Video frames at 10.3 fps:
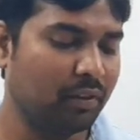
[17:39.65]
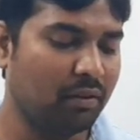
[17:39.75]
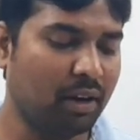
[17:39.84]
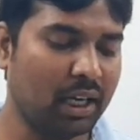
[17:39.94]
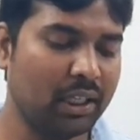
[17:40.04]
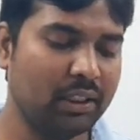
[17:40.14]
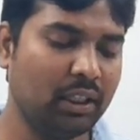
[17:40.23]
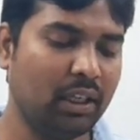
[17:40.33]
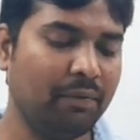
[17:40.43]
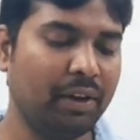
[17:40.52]
what is
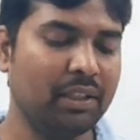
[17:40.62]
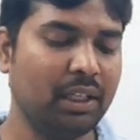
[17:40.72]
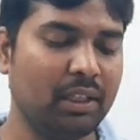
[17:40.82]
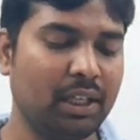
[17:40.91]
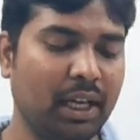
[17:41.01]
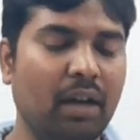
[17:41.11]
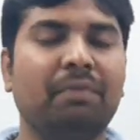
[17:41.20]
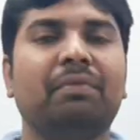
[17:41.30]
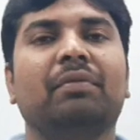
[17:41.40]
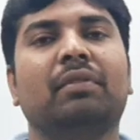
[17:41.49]
the difference in share
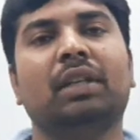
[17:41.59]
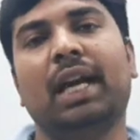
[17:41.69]
of A